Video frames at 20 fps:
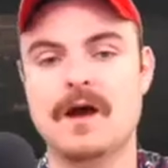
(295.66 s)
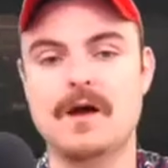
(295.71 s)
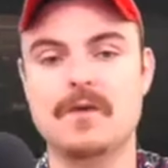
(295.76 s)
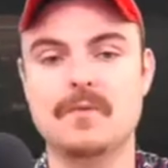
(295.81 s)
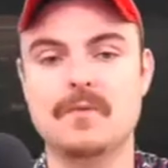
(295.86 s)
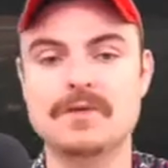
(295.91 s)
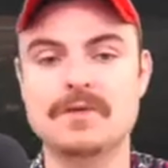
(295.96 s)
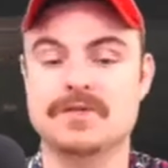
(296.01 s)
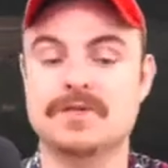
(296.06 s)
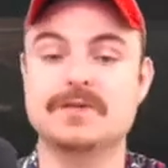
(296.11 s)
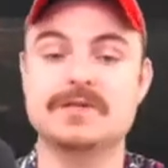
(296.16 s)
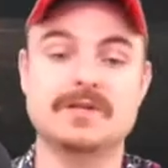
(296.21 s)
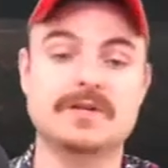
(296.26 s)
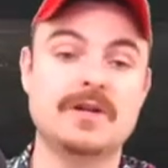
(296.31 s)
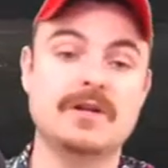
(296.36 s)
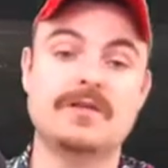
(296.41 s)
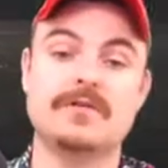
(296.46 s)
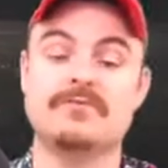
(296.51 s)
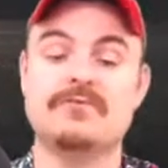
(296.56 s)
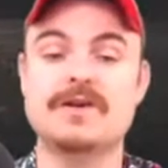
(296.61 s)
which is
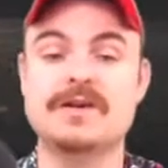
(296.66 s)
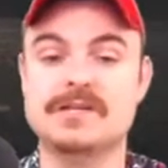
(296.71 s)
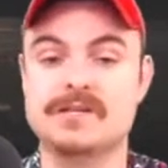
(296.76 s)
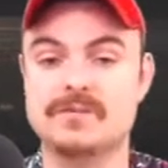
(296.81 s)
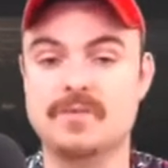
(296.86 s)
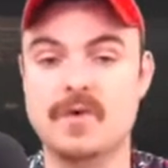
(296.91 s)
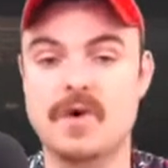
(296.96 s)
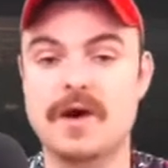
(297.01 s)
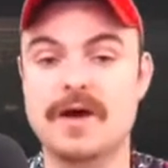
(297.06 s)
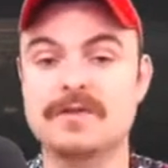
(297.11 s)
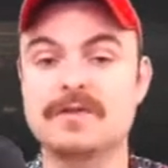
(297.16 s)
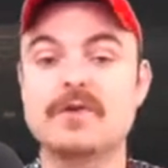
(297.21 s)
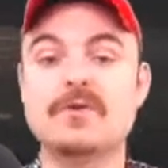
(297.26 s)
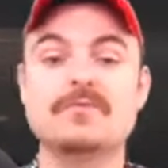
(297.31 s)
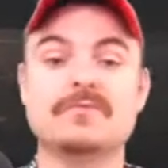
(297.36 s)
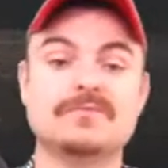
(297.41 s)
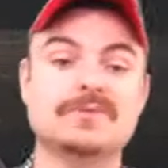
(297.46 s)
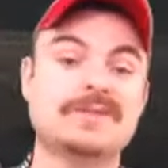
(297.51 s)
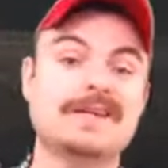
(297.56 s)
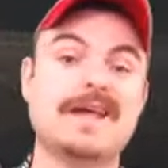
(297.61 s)
another reason why I
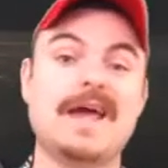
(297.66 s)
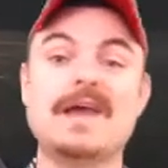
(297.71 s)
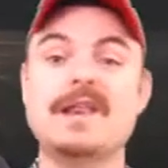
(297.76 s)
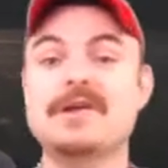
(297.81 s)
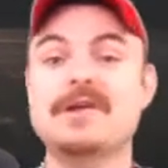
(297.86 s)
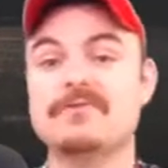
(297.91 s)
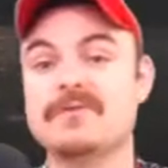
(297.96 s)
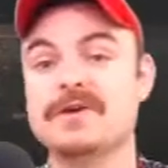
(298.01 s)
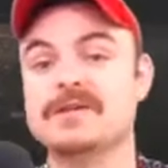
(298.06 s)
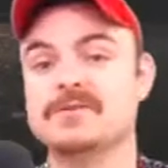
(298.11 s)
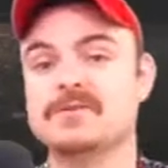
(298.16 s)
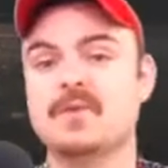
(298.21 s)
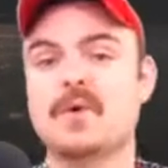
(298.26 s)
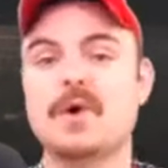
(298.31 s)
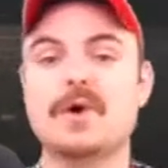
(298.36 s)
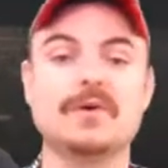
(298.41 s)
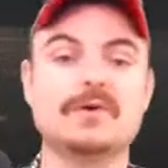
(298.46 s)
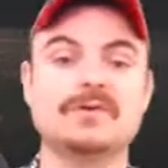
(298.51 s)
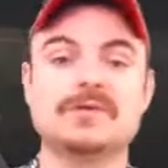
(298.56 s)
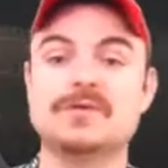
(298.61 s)
don't see any reason
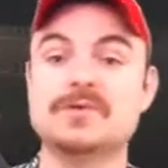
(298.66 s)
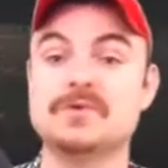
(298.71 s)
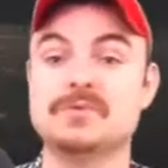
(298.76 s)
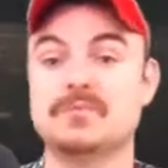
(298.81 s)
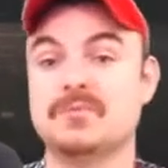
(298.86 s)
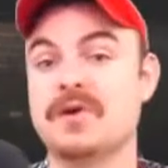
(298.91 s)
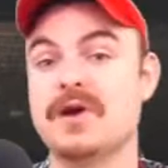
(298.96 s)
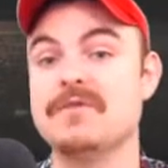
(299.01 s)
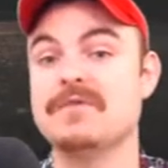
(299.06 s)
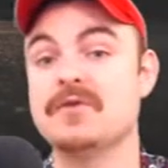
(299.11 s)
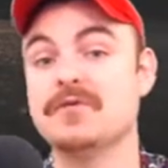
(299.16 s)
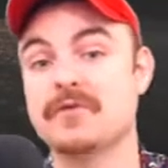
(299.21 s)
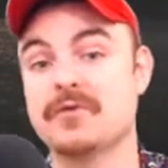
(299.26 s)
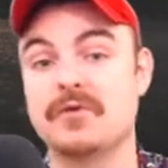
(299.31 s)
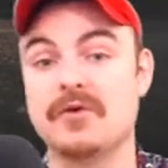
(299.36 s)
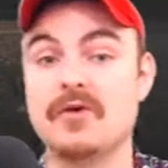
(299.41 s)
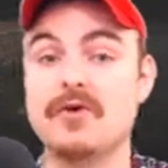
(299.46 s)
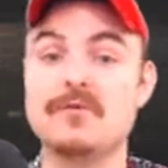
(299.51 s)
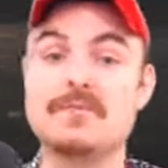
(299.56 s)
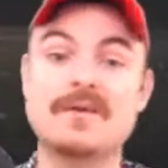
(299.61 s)
why not to use Brave over
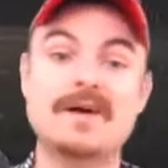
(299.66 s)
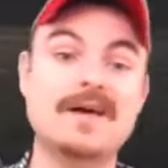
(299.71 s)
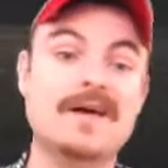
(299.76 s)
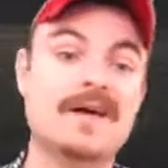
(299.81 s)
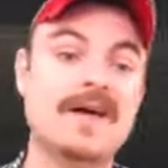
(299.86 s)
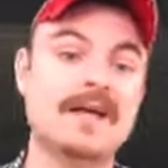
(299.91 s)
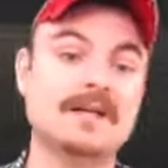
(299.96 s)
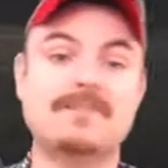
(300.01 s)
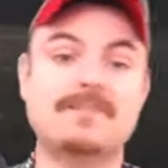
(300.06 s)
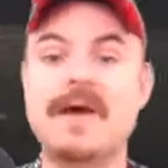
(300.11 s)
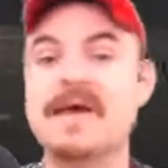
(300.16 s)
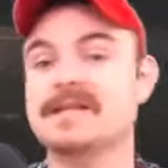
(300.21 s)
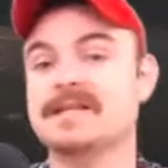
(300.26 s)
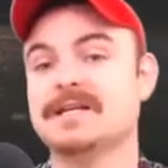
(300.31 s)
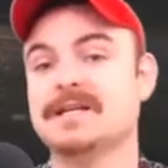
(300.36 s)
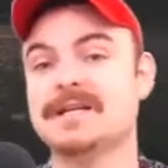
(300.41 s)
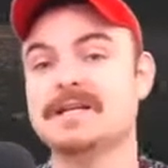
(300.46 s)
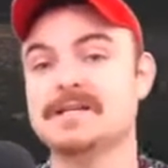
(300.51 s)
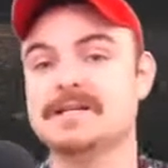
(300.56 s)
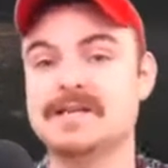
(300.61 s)
Chrome. It's
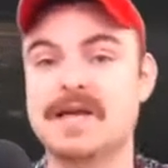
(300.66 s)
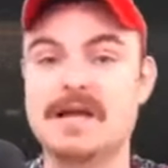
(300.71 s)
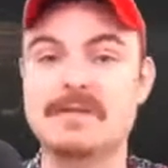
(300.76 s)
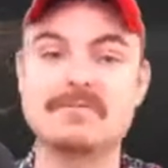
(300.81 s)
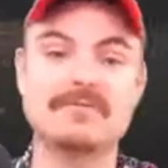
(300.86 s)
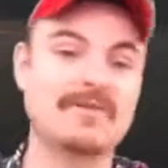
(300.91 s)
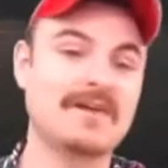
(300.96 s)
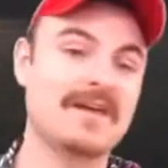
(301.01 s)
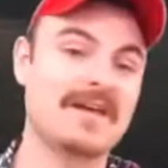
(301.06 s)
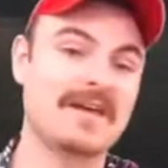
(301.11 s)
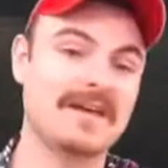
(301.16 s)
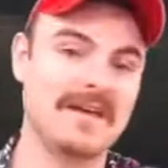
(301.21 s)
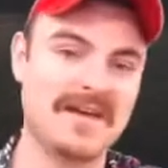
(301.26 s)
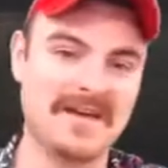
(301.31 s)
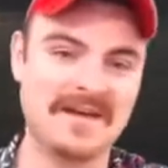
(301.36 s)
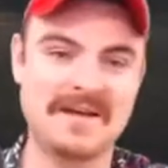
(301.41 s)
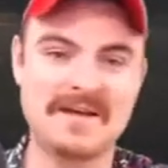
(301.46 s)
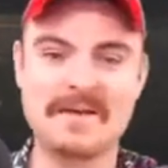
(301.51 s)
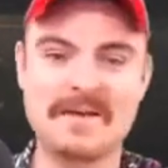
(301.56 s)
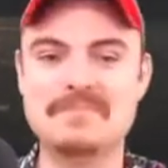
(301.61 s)
basically the same thing,
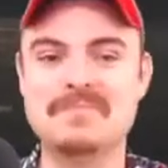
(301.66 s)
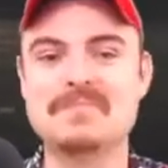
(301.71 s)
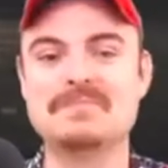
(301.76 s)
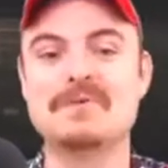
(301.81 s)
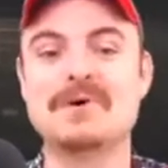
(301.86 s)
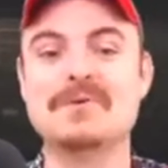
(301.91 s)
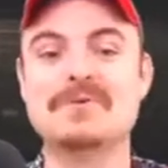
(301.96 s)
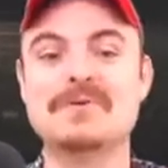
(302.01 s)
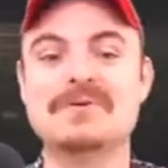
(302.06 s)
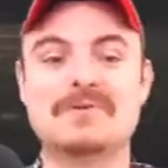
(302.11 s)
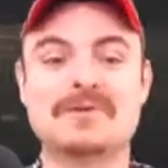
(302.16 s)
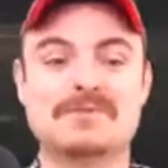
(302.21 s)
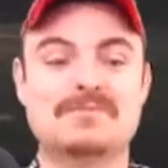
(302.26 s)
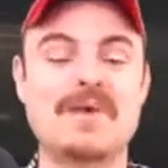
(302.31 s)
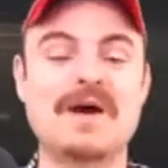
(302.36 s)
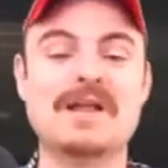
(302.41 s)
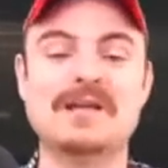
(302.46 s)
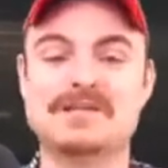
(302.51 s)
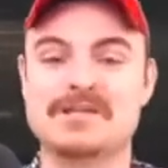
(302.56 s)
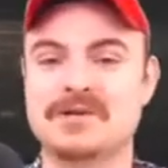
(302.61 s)
but with just
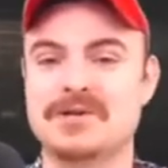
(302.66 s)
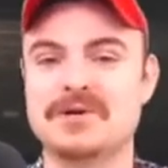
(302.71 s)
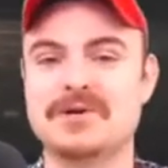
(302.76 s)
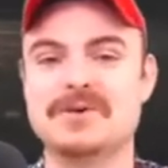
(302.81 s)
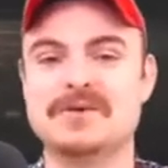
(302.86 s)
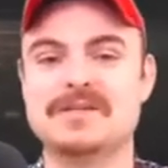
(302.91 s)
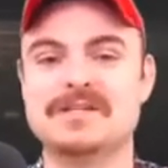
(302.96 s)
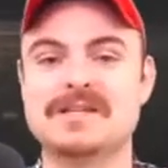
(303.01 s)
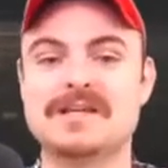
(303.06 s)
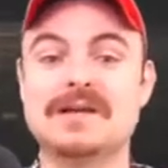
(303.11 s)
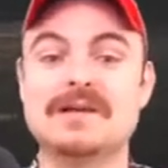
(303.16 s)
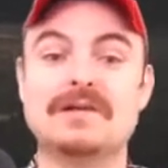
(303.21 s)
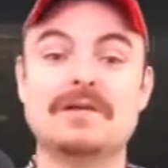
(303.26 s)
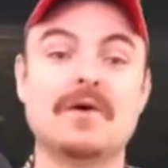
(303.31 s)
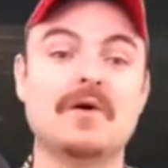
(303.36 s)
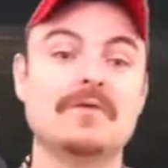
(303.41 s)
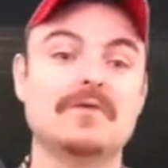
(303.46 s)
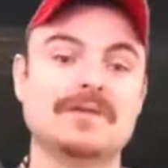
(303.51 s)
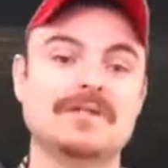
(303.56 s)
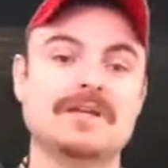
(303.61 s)
better security, and
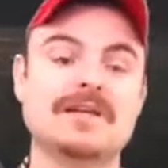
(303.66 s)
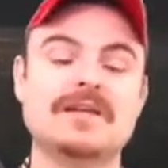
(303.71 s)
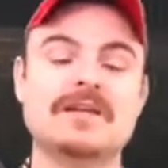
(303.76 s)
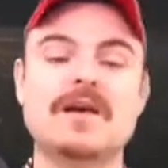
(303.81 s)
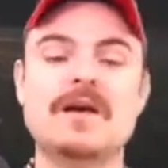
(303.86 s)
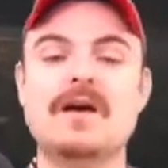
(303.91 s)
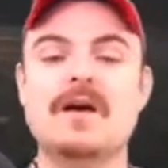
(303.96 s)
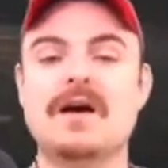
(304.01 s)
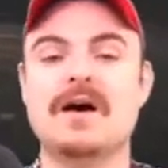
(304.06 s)
obviously